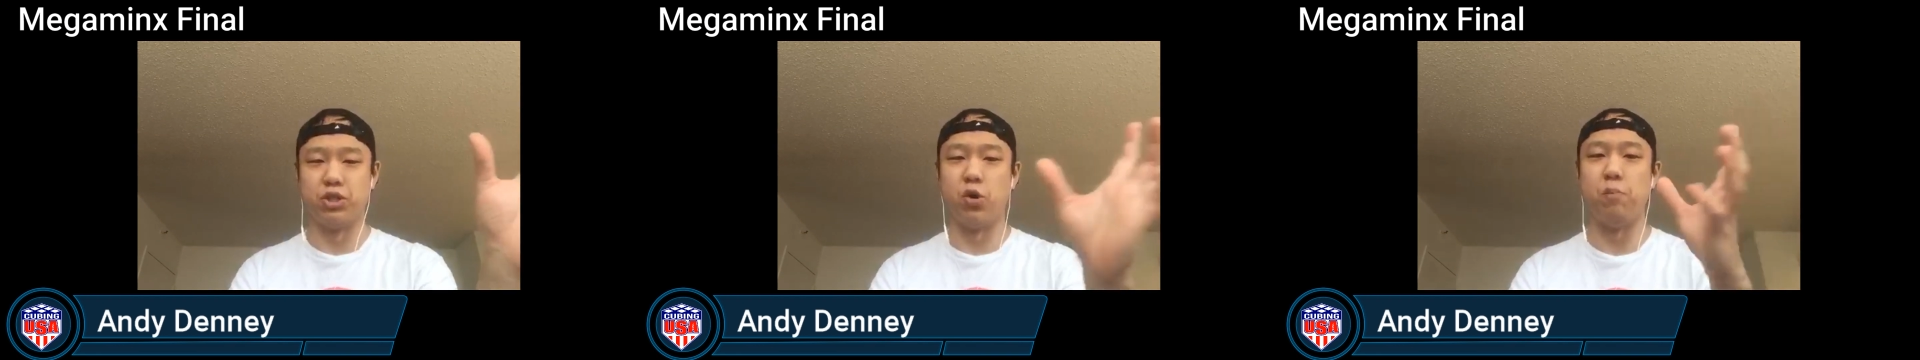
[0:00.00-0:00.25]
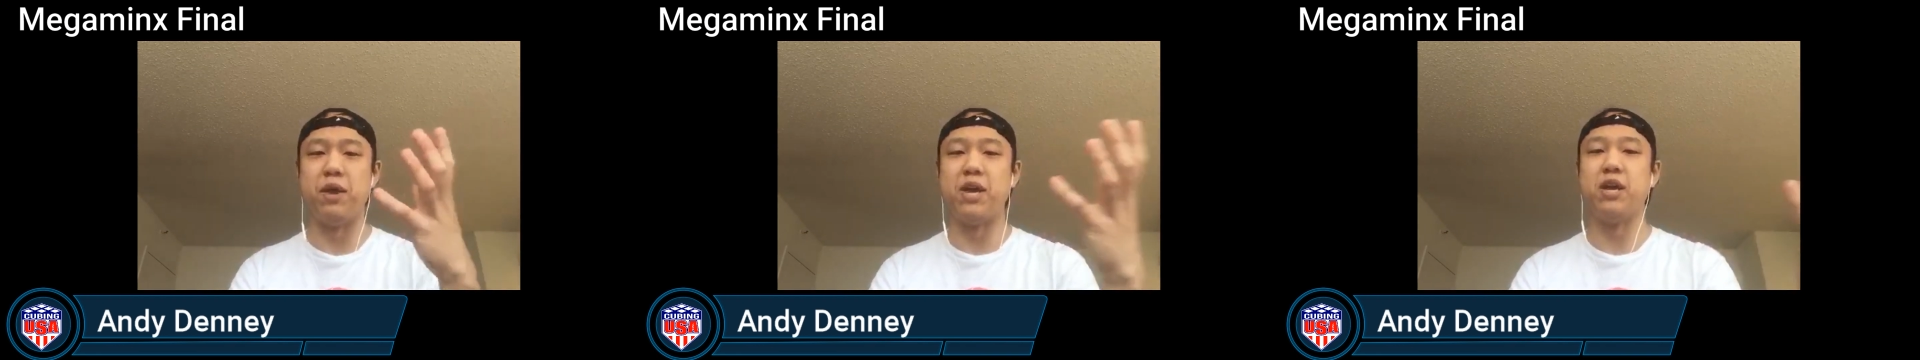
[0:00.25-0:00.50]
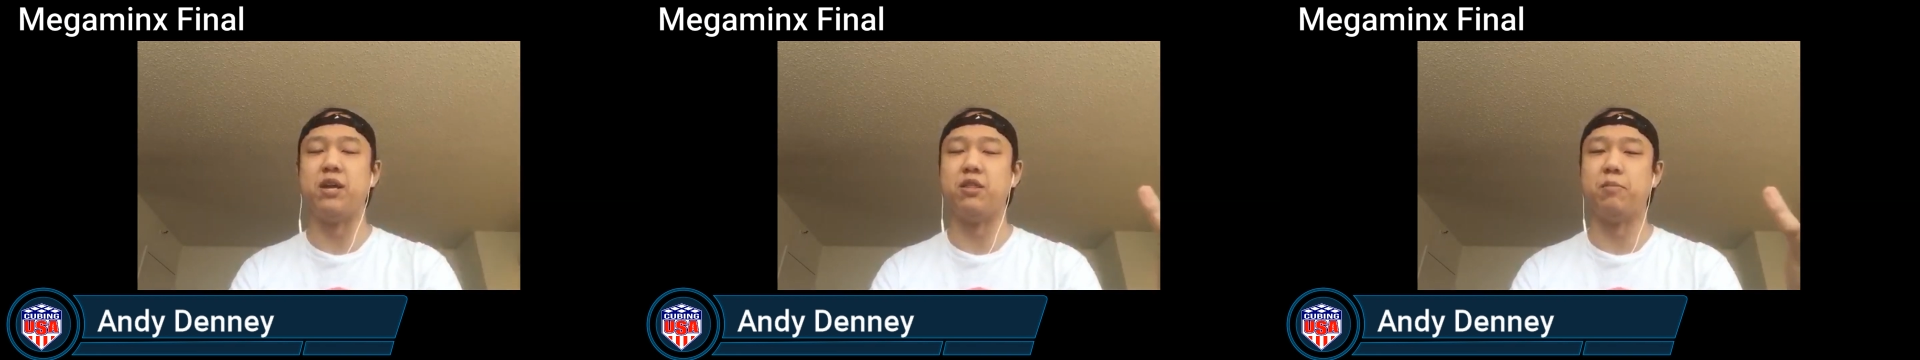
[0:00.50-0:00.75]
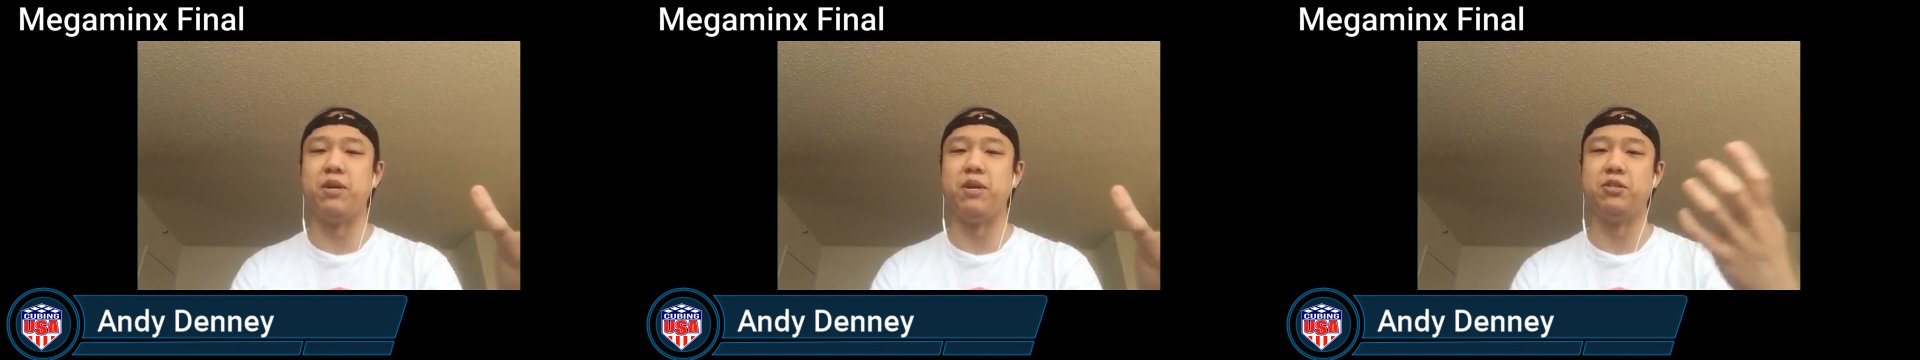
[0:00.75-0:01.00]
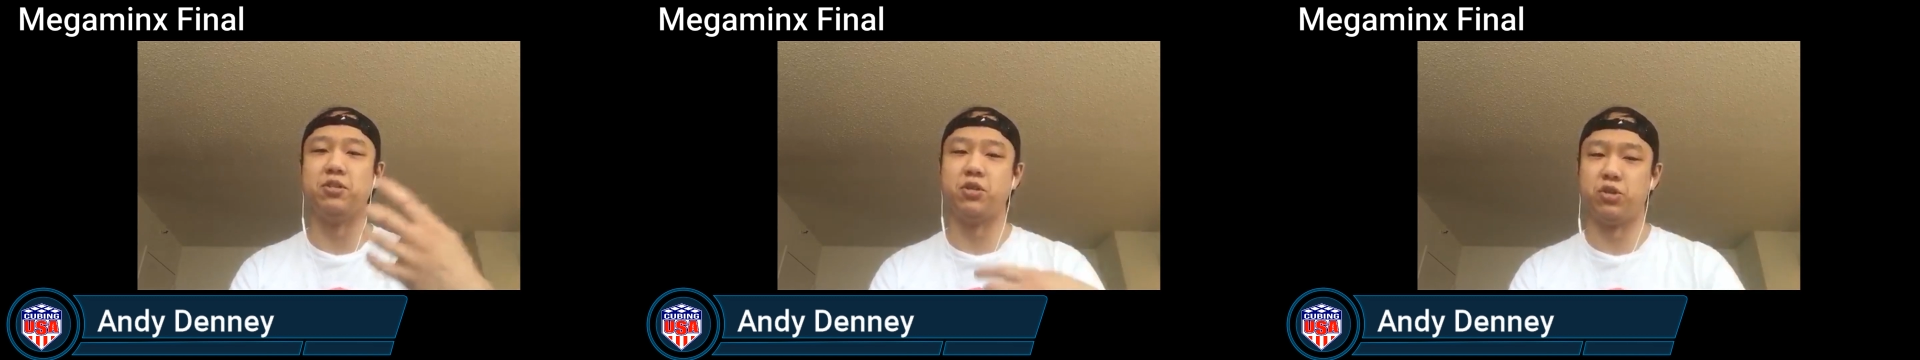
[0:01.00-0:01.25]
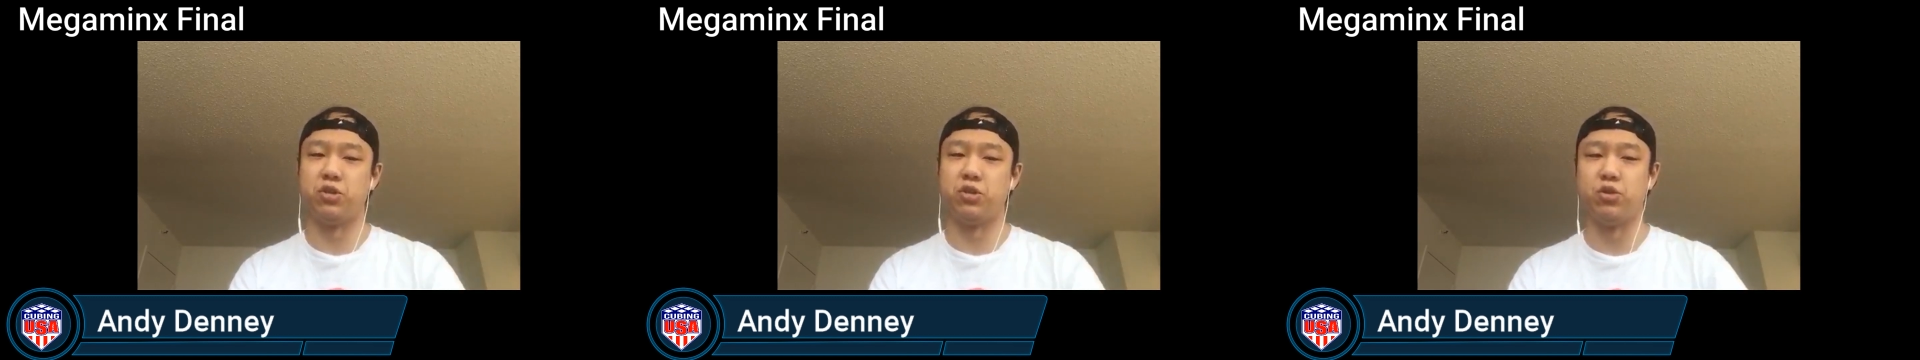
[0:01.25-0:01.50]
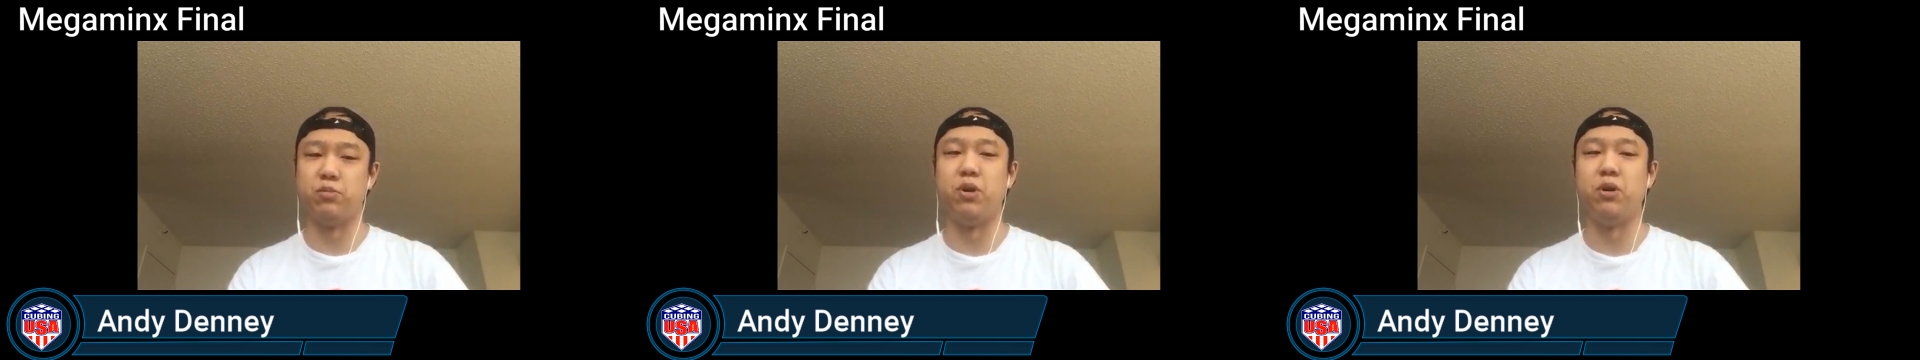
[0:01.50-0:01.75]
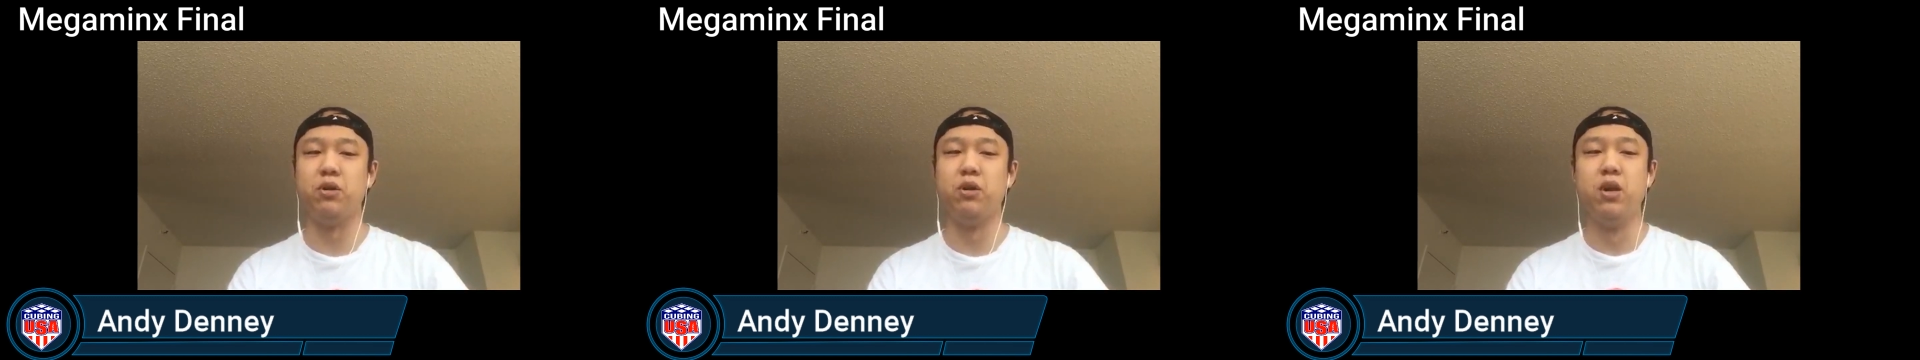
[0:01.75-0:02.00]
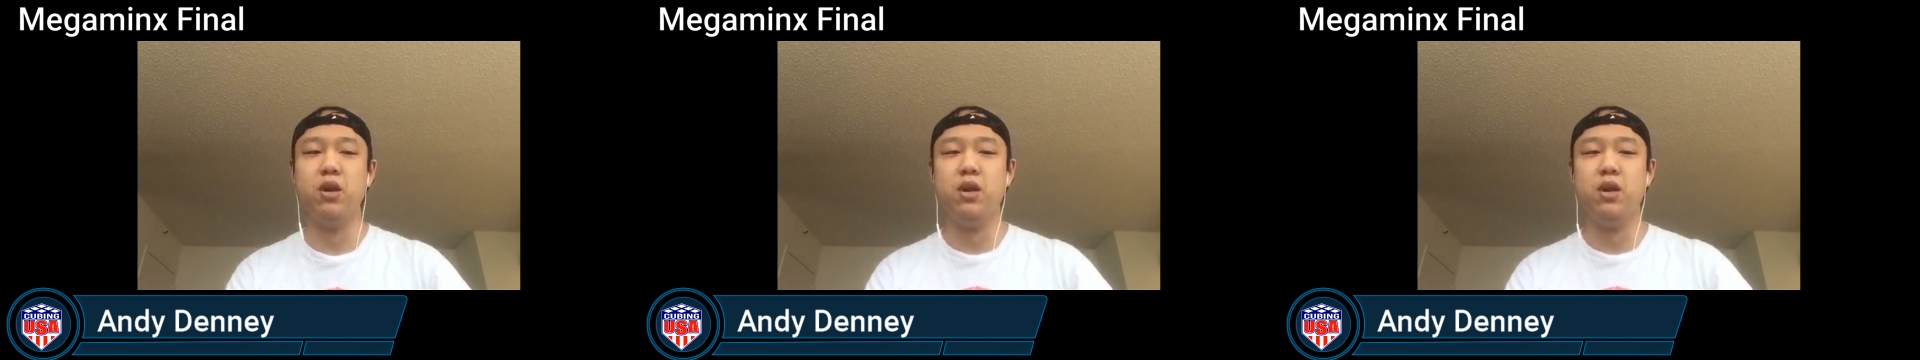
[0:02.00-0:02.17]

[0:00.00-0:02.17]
so big and the pieces are so small.